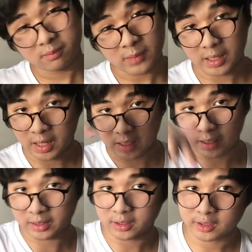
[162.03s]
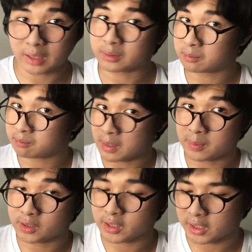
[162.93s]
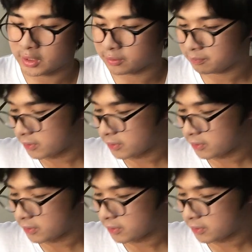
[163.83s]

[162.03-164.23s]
I'll link the description. Maybe you should check it out.